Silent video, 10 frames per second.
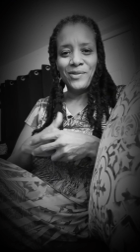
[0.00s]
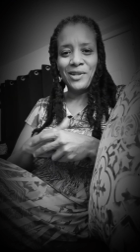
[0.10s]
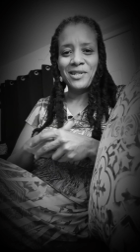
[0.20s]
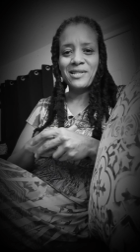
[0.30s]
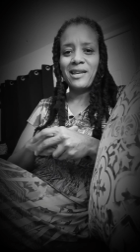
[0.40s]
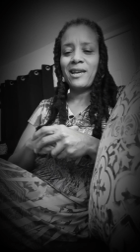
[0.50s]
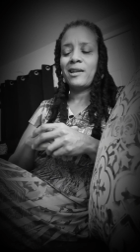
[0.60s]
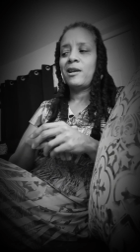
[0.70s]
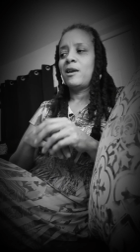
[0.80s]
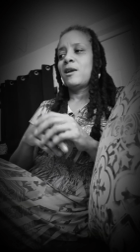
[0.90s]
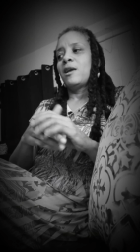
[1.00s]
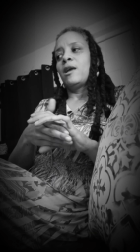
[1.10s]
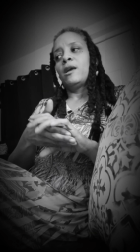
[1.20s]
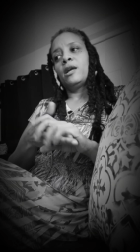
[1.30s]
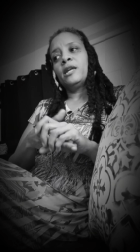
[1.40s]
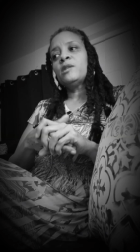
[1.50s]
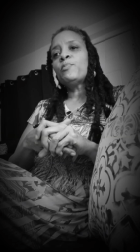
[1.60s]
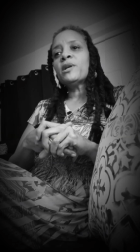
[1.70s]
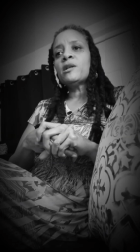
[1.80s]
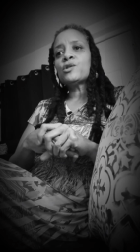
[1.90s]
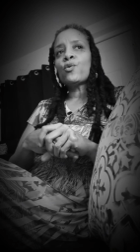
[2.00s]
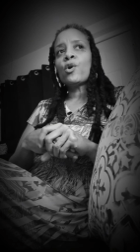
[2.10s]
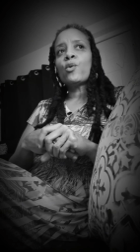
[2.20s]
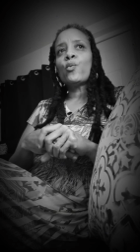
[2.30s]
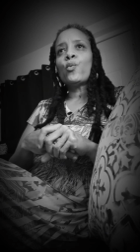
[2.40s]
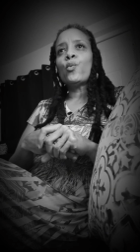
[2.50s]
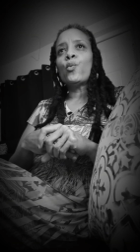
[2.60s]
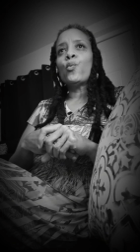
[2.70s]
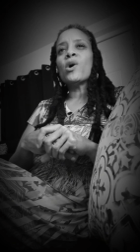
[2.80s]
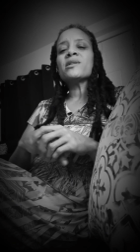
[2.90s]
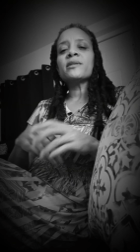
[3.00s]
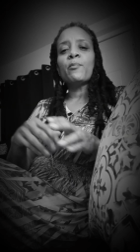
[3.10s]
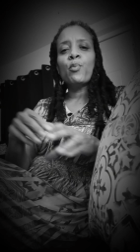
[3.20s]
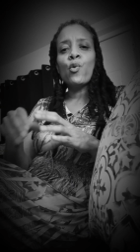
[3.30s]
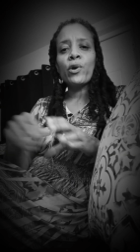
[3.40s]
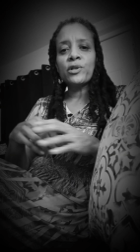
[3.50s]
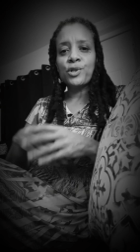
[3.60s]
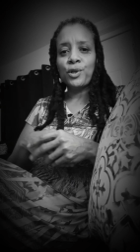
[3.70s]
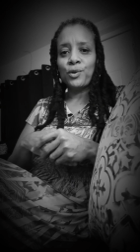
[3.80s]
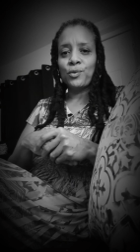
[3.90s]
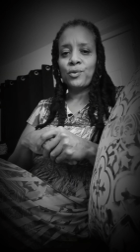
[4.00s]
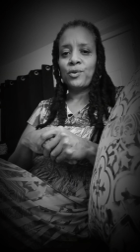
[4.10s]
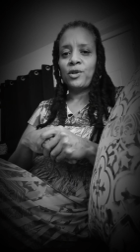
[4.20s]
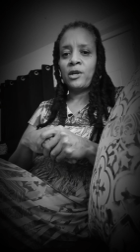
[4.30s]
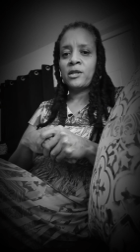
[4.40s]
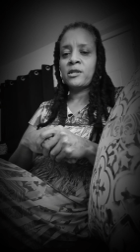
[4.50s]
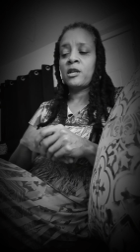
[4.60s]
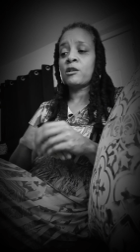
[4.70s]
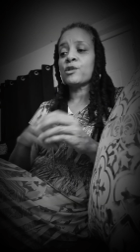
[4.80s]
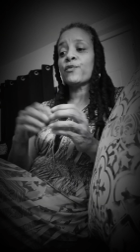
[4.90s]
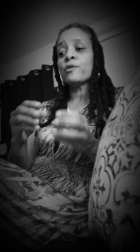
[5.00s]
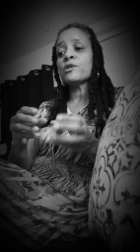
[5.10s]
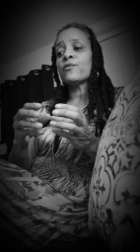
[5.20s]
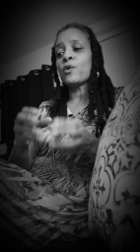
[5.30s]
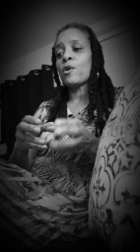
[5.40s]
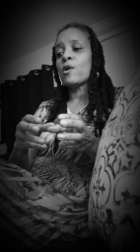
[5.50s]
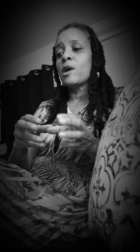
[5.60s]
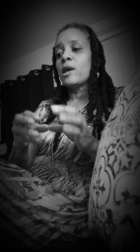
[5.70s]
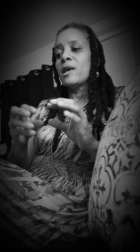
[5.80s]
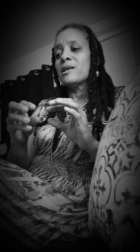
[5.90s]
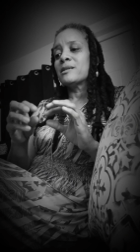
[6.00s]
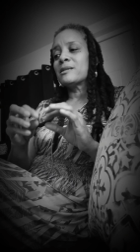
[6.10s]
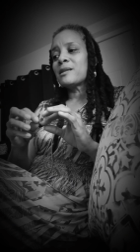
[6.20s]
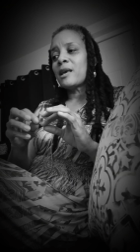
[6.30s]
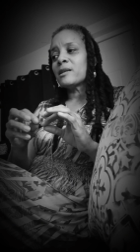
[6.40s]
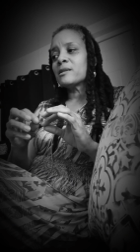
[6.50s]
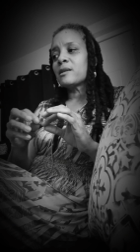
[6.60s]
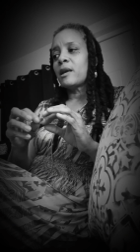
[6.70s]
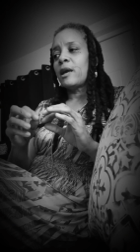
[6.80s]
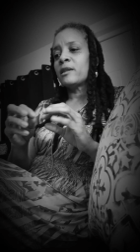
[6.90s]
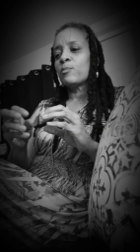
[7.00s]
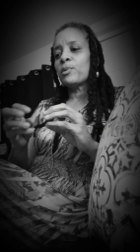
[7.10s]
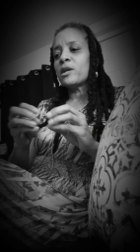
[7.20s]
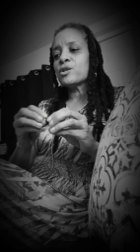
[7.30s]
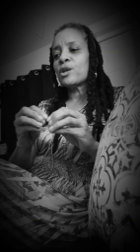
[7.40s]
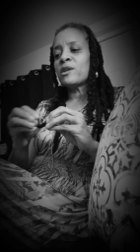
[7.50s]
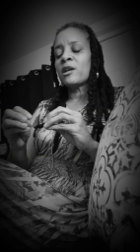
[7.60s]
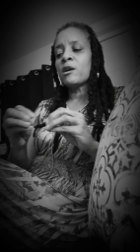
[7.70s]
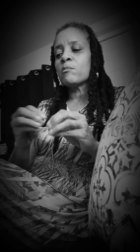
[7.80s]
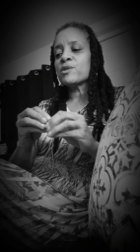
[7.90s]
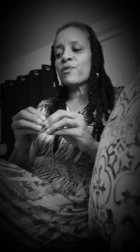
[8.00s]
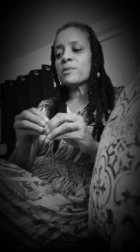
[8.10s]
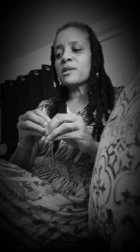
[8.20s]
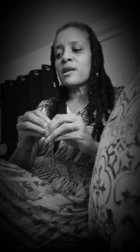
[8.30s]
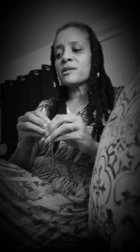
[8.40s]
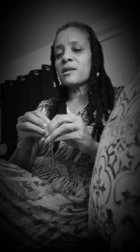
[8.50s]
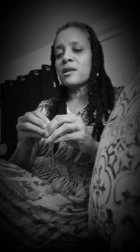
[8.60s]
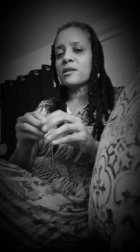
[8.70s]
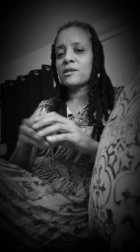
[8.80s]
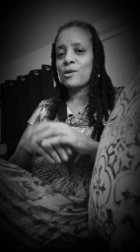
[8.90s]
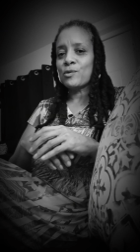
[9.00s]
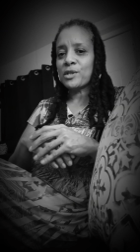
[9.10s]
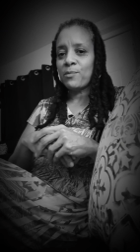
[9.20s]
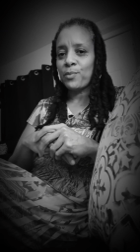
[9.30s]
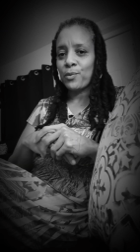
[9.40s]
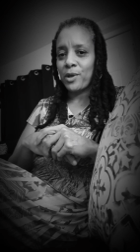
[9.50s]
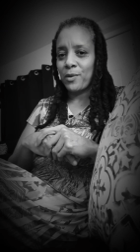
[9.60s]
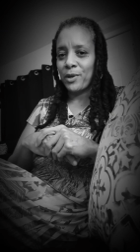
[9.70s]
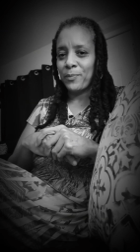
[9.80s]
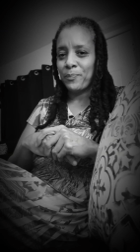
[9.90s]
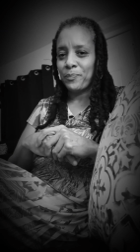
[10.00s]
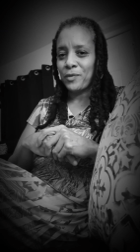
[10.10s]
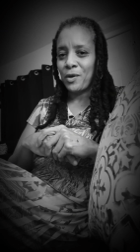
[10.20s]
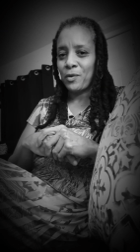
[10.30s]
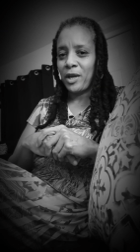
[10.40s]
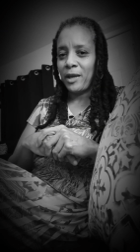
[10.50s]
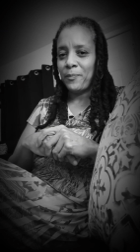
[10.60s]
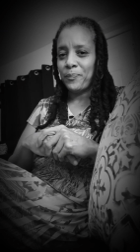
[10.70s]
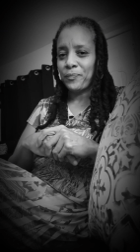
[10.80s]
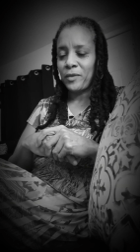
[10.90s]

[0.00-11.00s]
You understand? It depends on what's important to you. You understand? Because first of all, sex and the pleasure that comes from sex is so temporary. Okay?